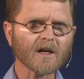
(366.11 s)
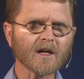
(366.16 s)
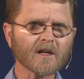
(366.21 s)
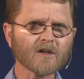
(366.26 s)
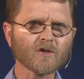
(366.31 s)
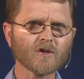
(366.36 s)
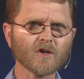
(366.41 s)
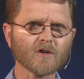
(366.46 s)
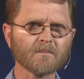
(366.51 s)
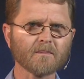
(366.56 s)
It
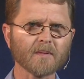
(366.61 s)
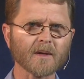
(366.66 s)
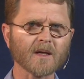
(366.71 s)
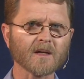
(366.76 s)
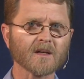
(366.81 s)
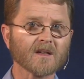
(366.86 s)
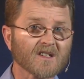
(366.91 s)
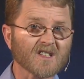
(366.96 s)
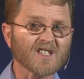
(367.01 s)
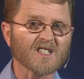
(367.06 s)
could be
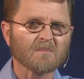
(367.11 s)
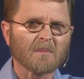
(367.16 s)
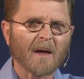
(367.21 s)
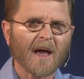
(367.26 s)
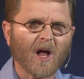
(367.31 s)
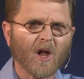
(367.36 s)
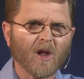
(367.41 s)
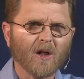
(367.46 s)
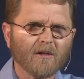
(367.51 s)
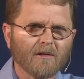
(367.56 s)

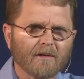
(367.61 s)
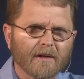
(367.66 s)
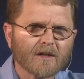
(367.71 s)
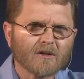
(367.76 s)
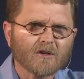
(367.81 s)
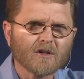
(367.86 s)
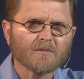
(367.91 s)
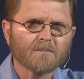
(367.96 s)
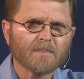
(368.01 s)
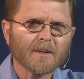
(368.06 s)
smell. It
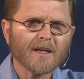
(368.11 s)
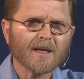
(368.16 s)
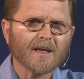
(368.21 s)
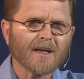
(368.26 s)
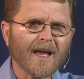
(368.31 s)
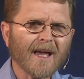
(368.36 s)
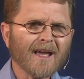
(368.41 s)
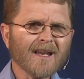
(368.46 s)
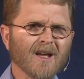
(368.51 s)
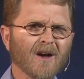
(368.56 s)
could be
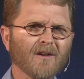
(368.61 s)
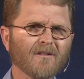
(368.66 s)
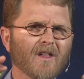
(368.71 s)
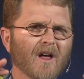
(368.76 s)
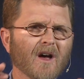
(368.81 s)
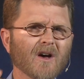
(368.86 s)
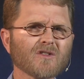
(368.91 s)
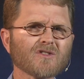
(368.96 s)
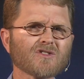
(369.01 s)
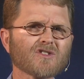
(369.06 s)
any of
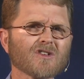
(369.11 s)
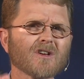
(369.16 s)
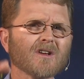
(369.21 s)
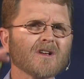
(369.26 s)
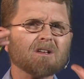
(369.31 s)
those